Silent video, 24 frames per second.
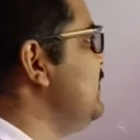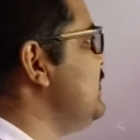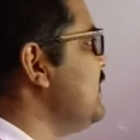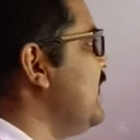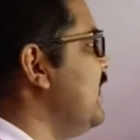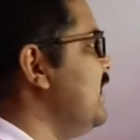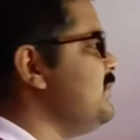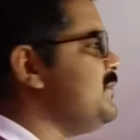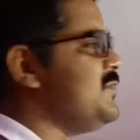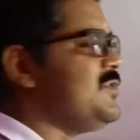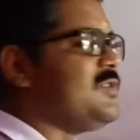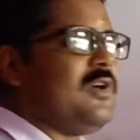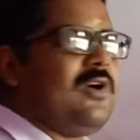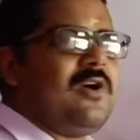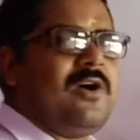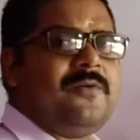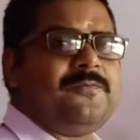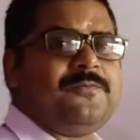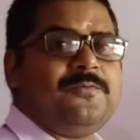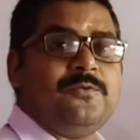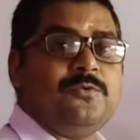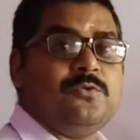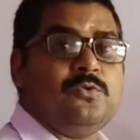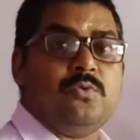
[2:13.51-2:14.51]
terms
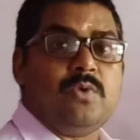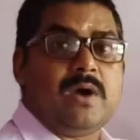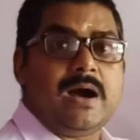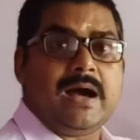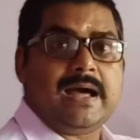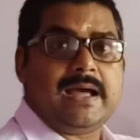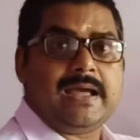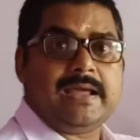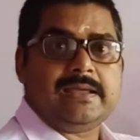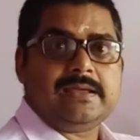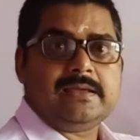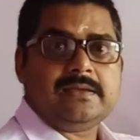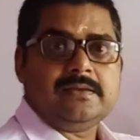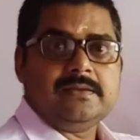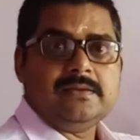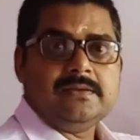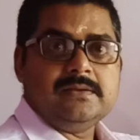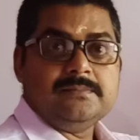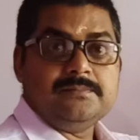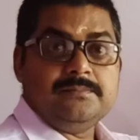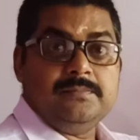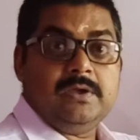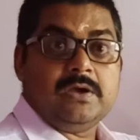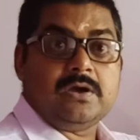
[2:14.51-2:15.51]
of y,
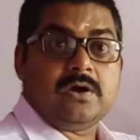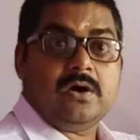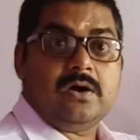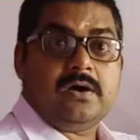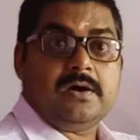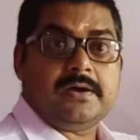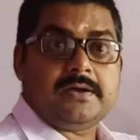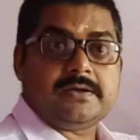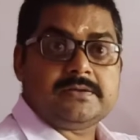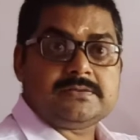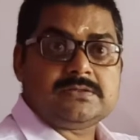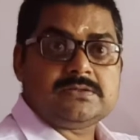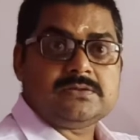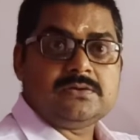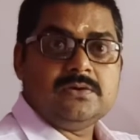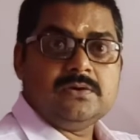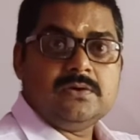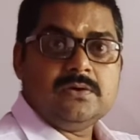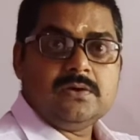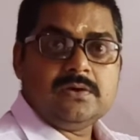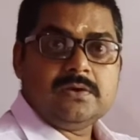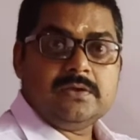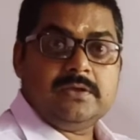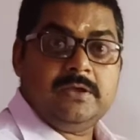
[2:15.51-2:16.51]
because
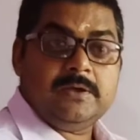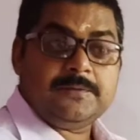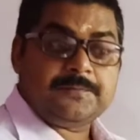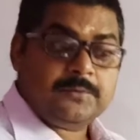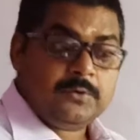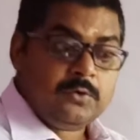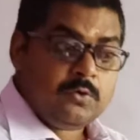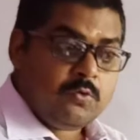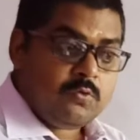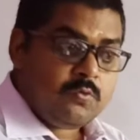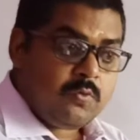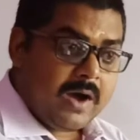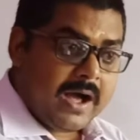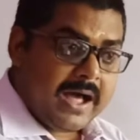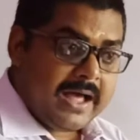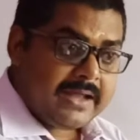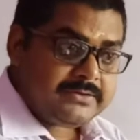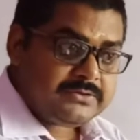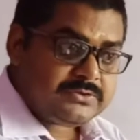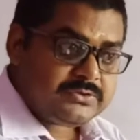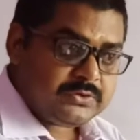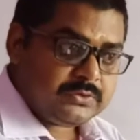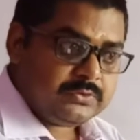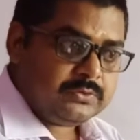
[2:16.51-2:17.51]
if you
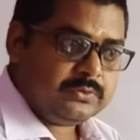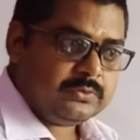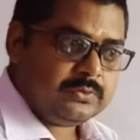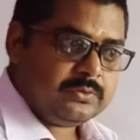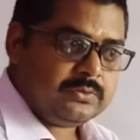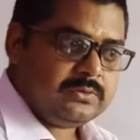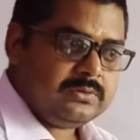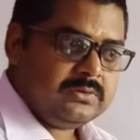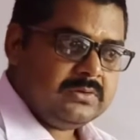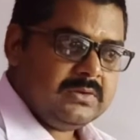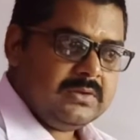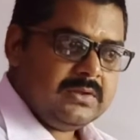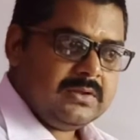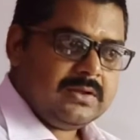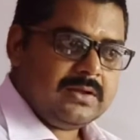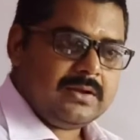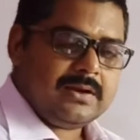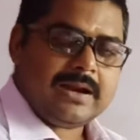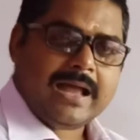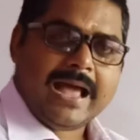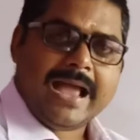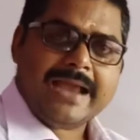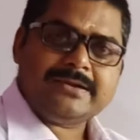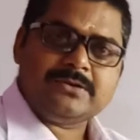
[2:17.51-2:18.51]
want to
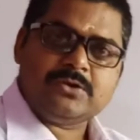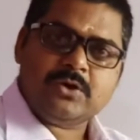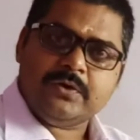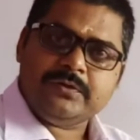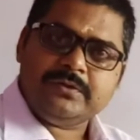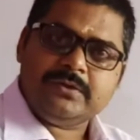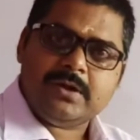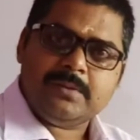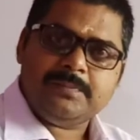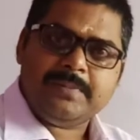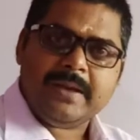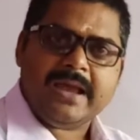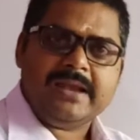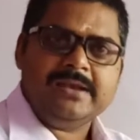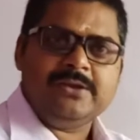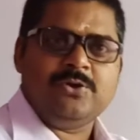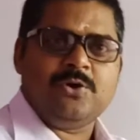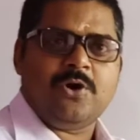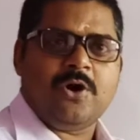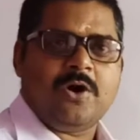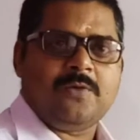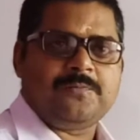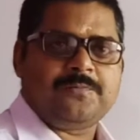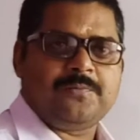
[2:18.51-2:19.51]
write down the value
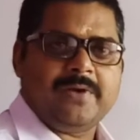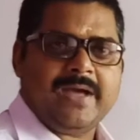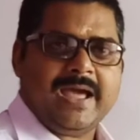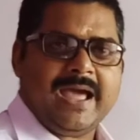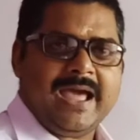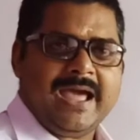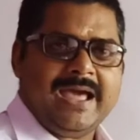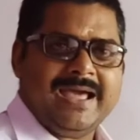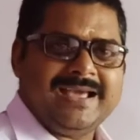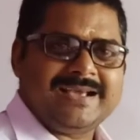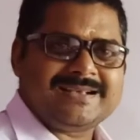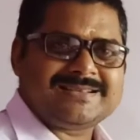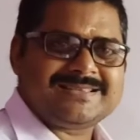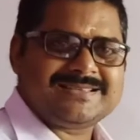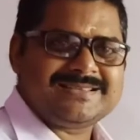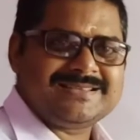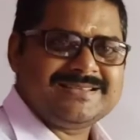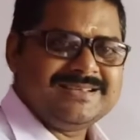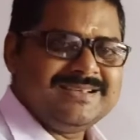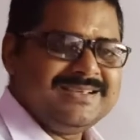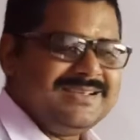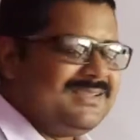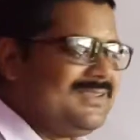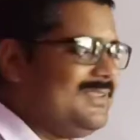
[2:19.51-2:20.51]
of x,
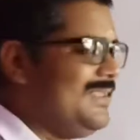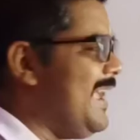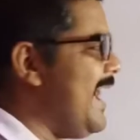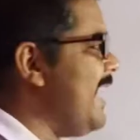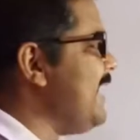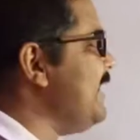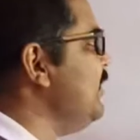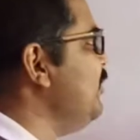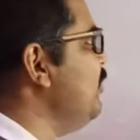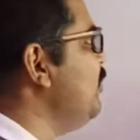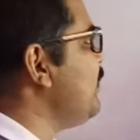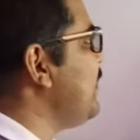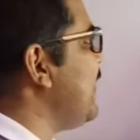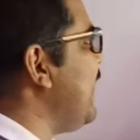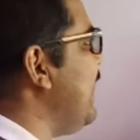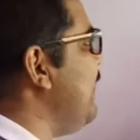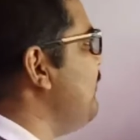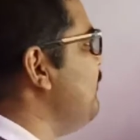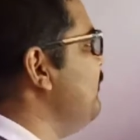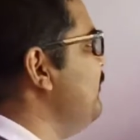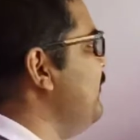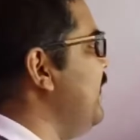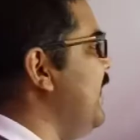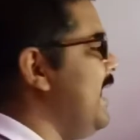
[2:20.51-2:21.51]
then
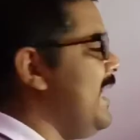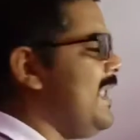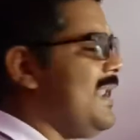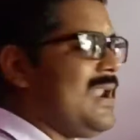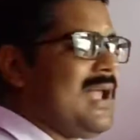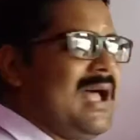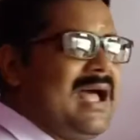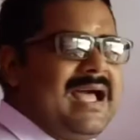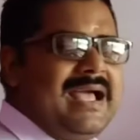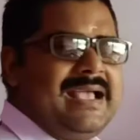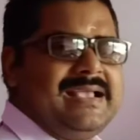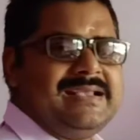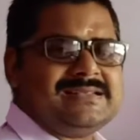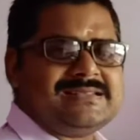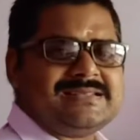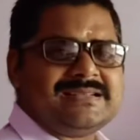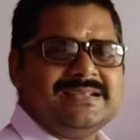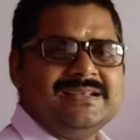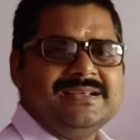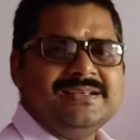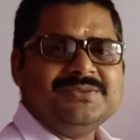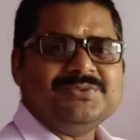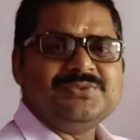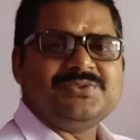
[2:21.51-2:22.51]
you may write
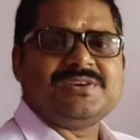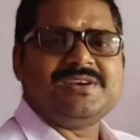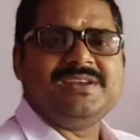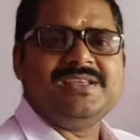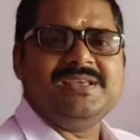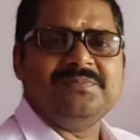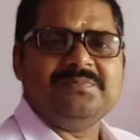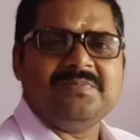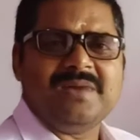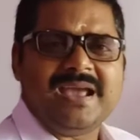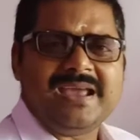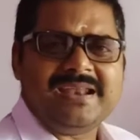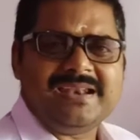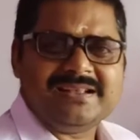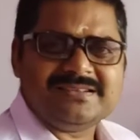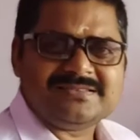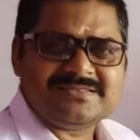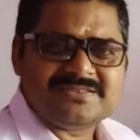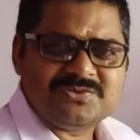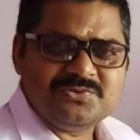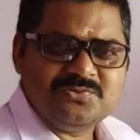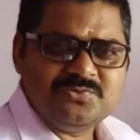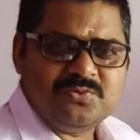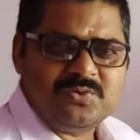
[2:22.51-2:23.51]
3
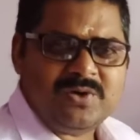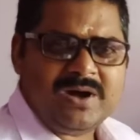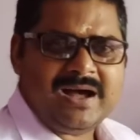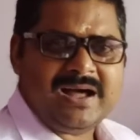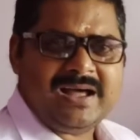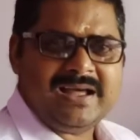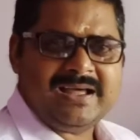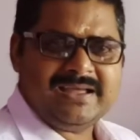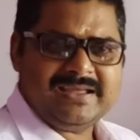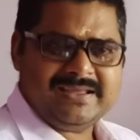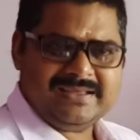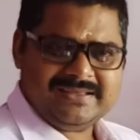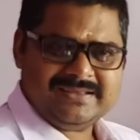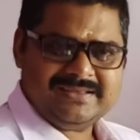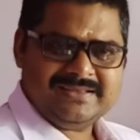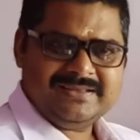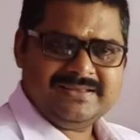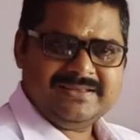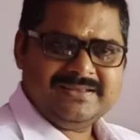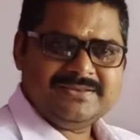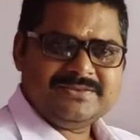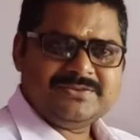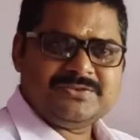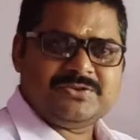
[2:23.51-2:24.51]
minus y.
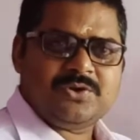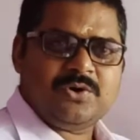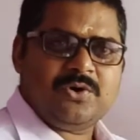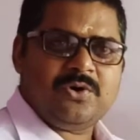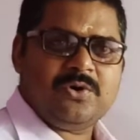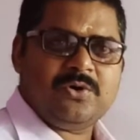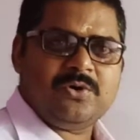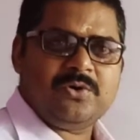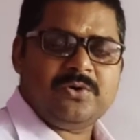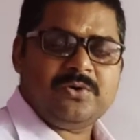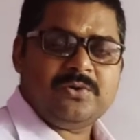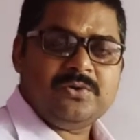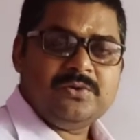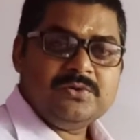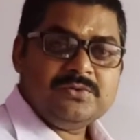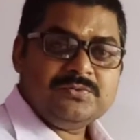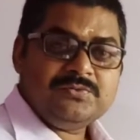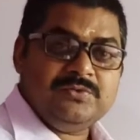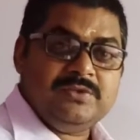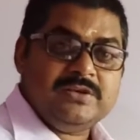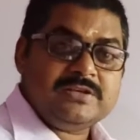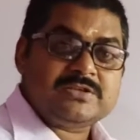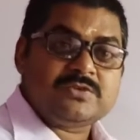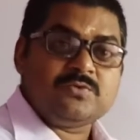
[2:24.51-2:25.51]
So
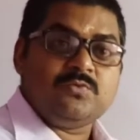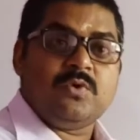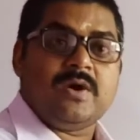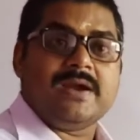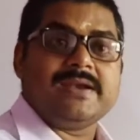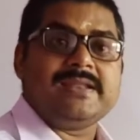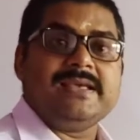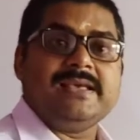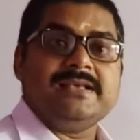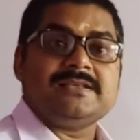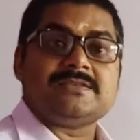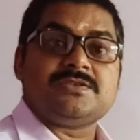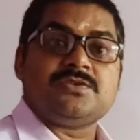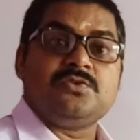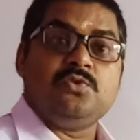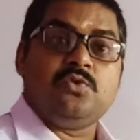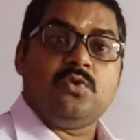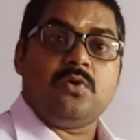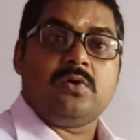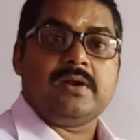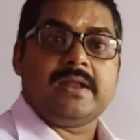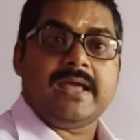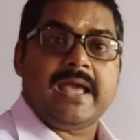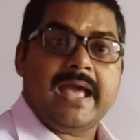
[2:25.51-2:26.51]
this one is
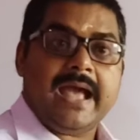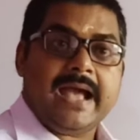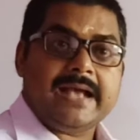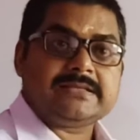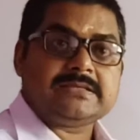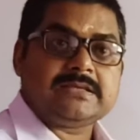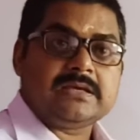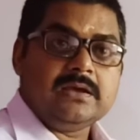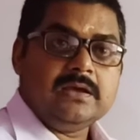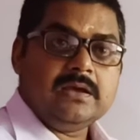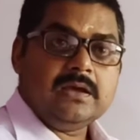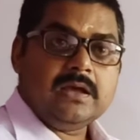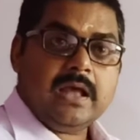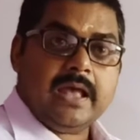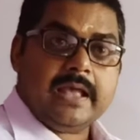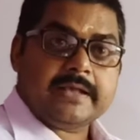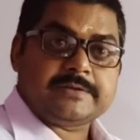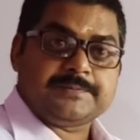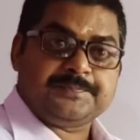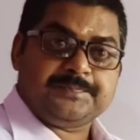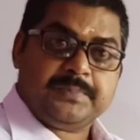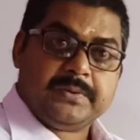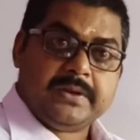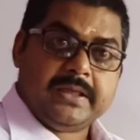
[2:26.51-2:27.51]
known as
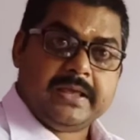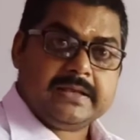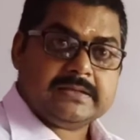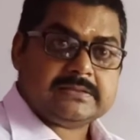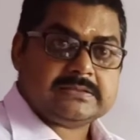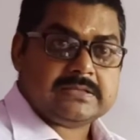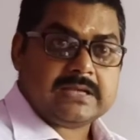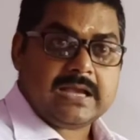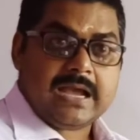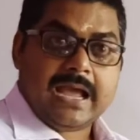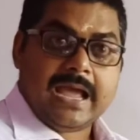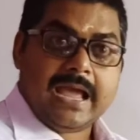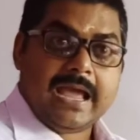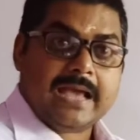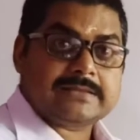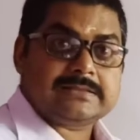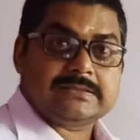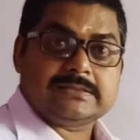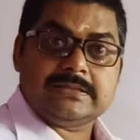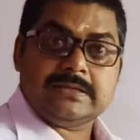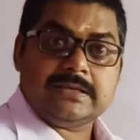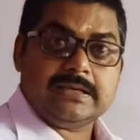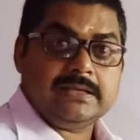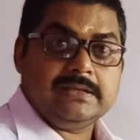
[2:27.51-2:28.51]
express
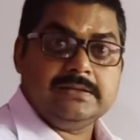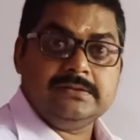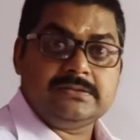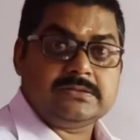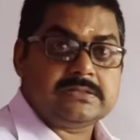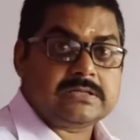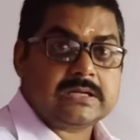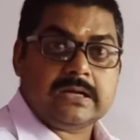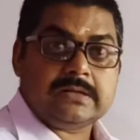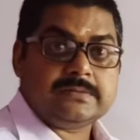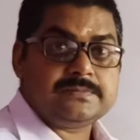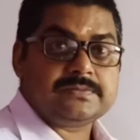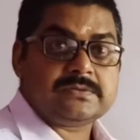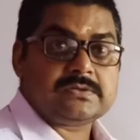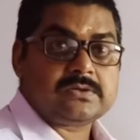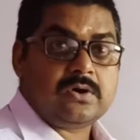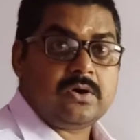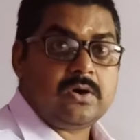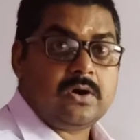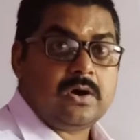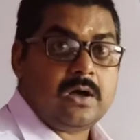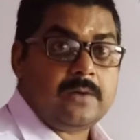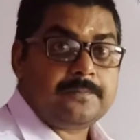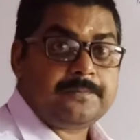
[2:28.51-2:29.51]
x in terms
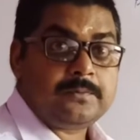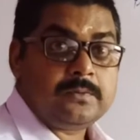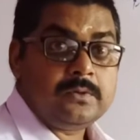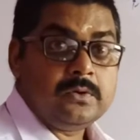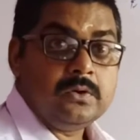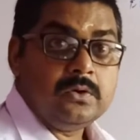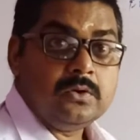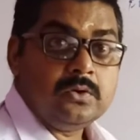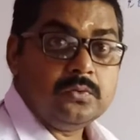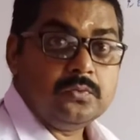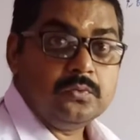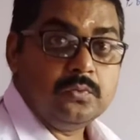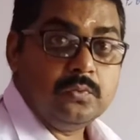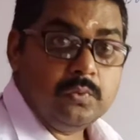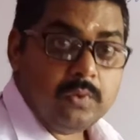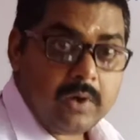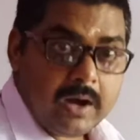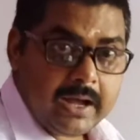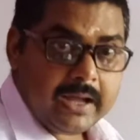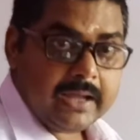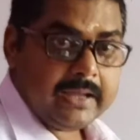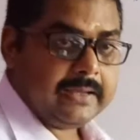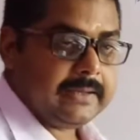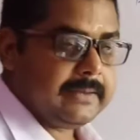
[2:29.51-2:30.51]
of
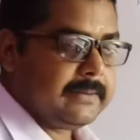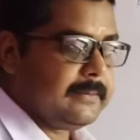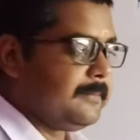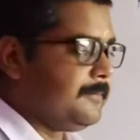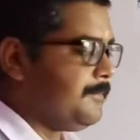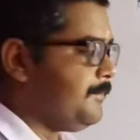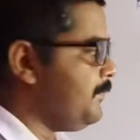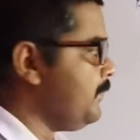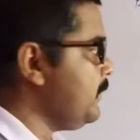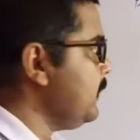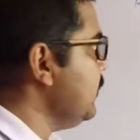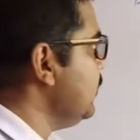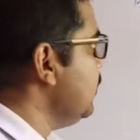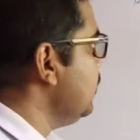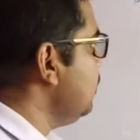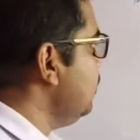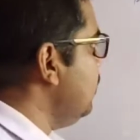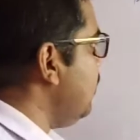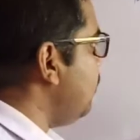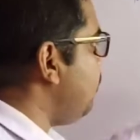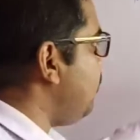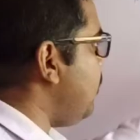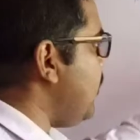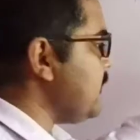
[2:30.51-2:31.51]
y.
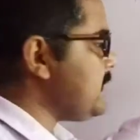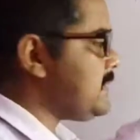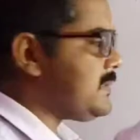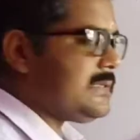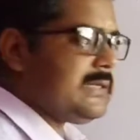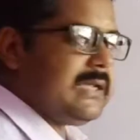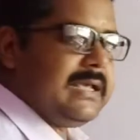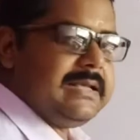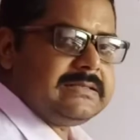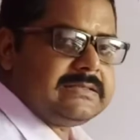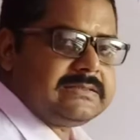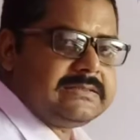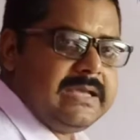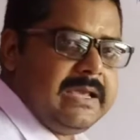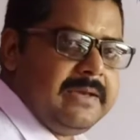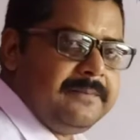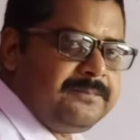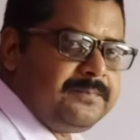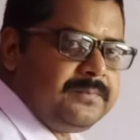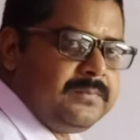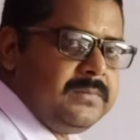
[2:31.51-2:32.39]
The first step